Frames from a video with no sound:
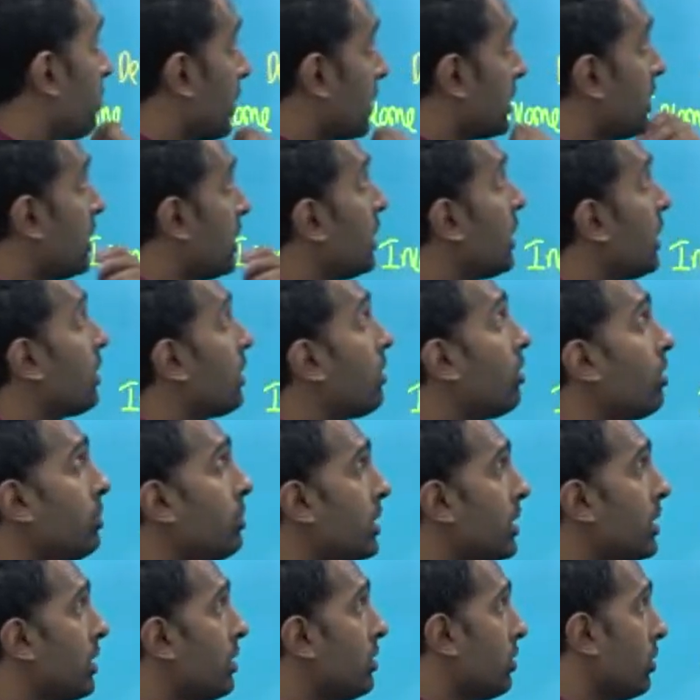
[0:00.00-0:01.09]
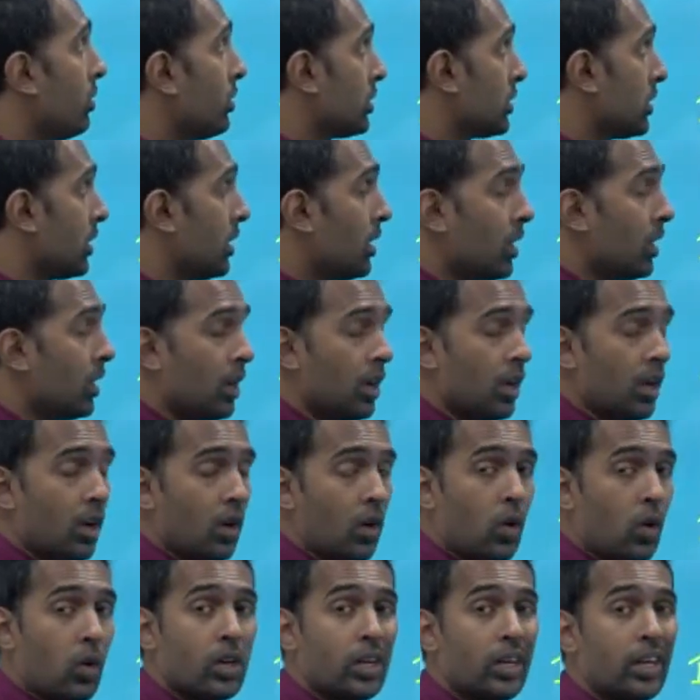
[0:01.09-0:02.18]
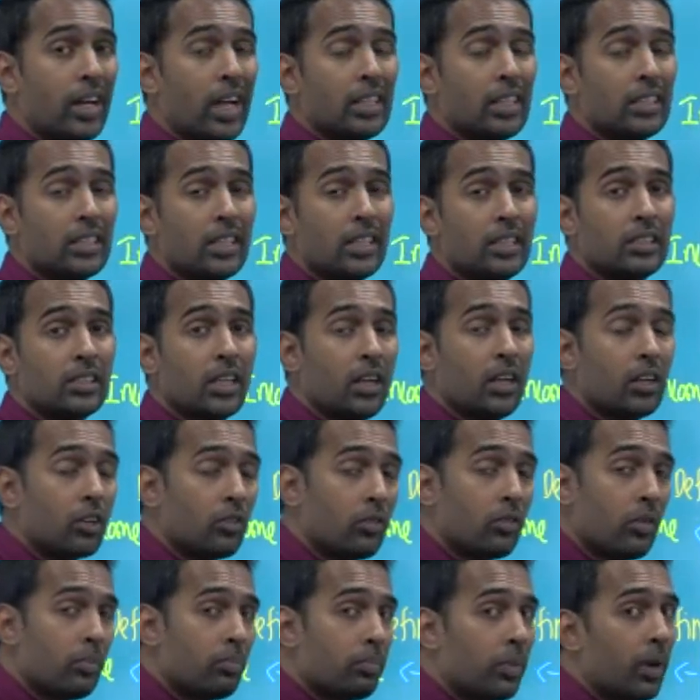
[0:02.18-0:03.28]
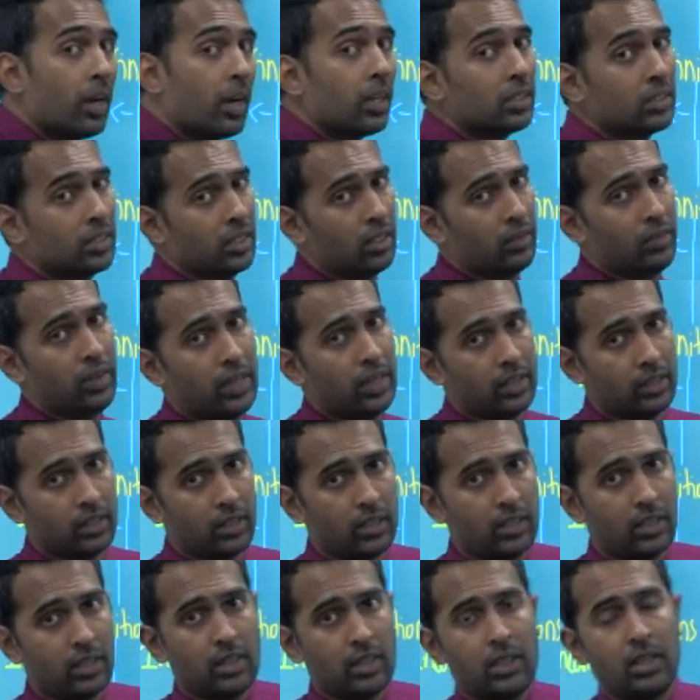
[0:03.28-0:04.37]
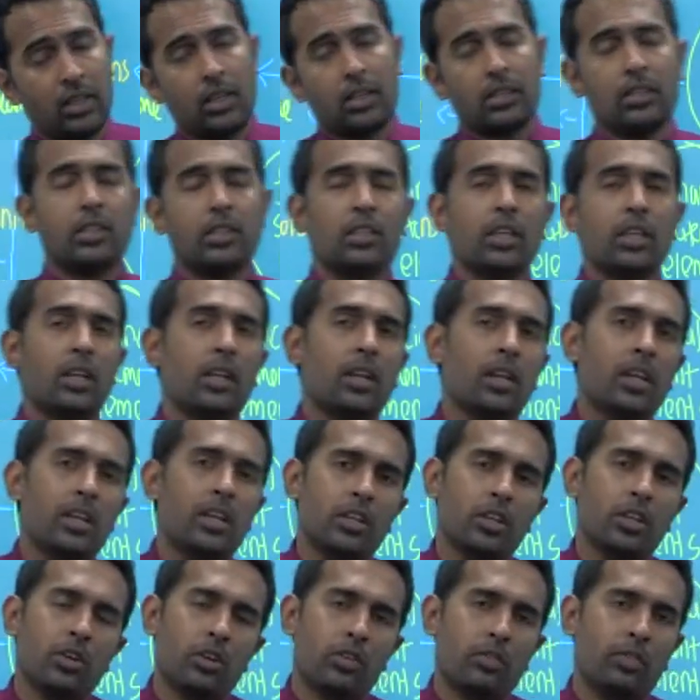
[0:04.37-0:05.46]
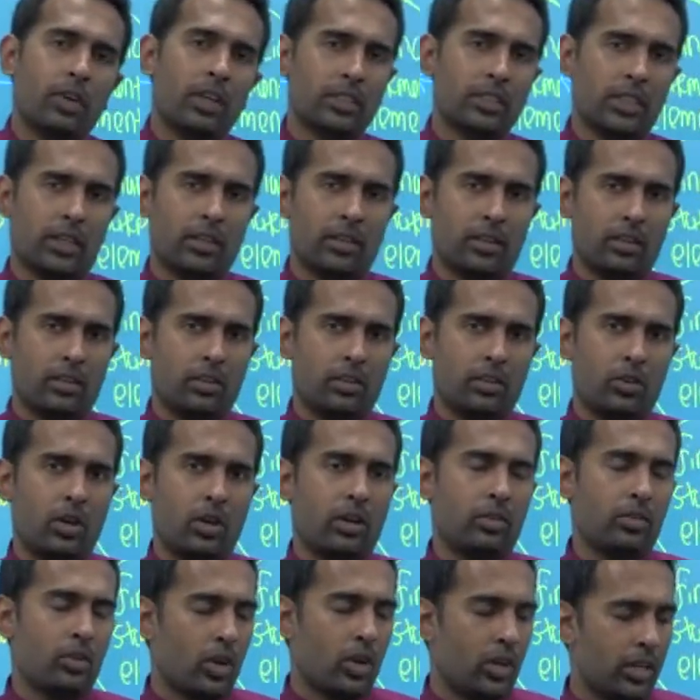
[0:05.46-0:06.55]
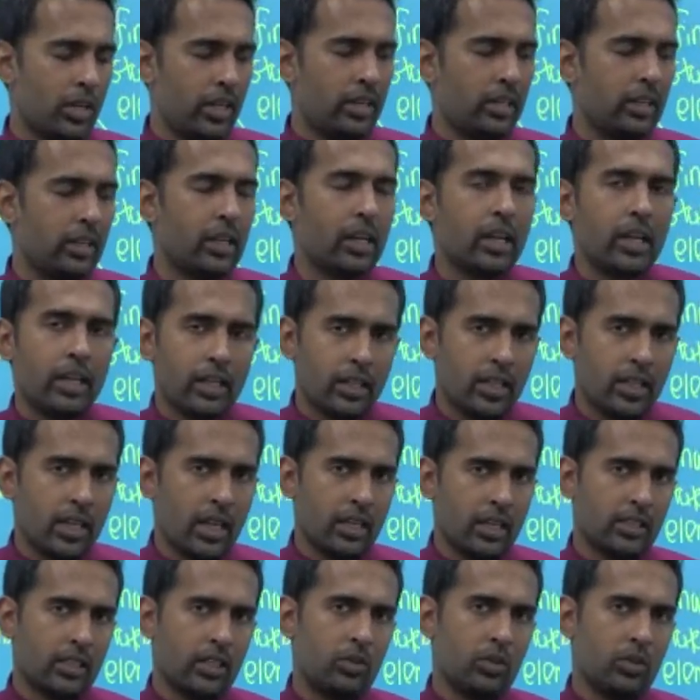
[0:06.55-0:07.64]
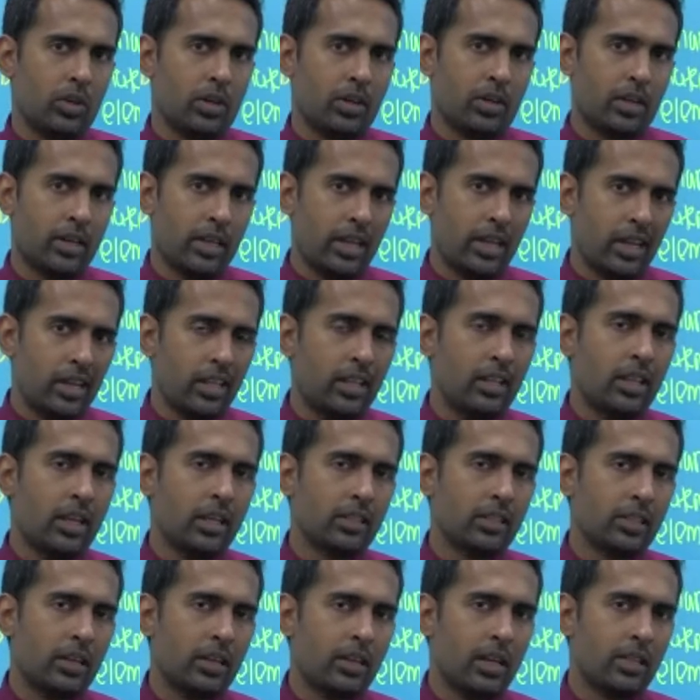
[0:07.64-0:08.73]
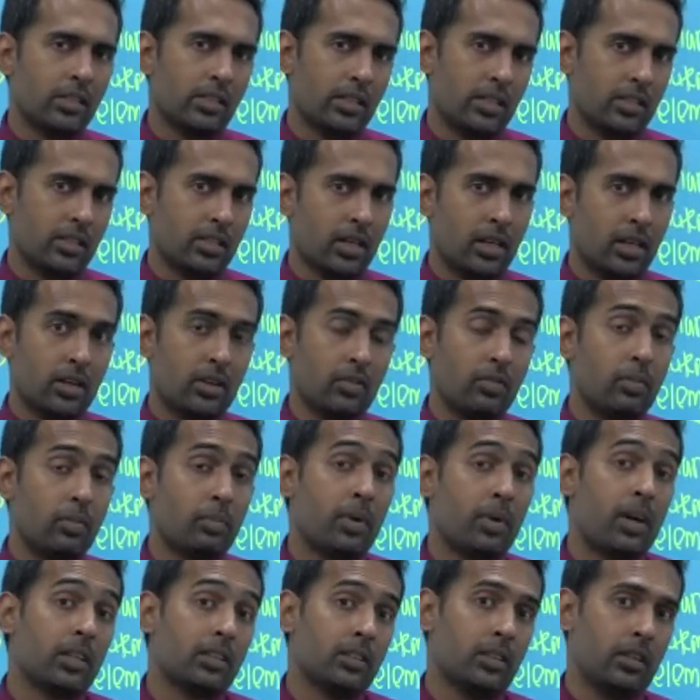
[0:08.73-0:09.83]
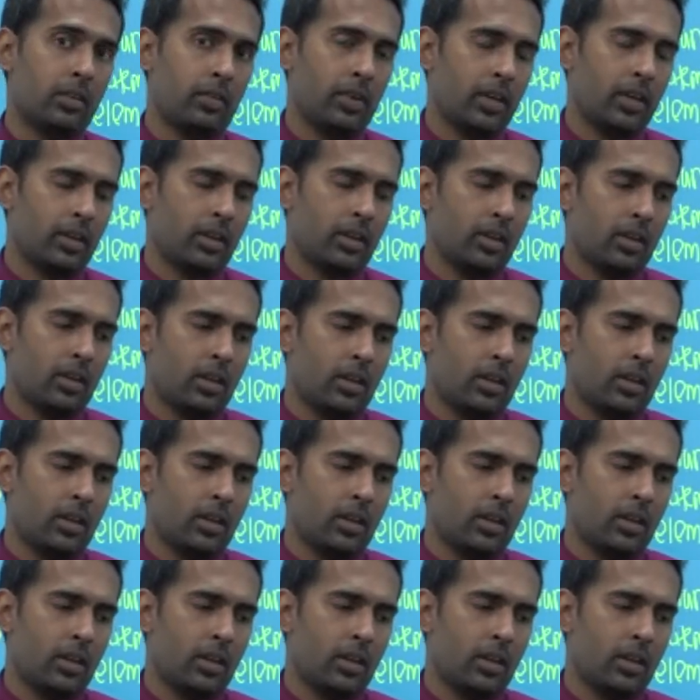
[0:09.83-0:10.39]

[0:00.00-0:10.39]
present economic resource, occurred as a result of a past event. The generation of asset, you are incurring the asset, you are creating the asset as a result of a past event.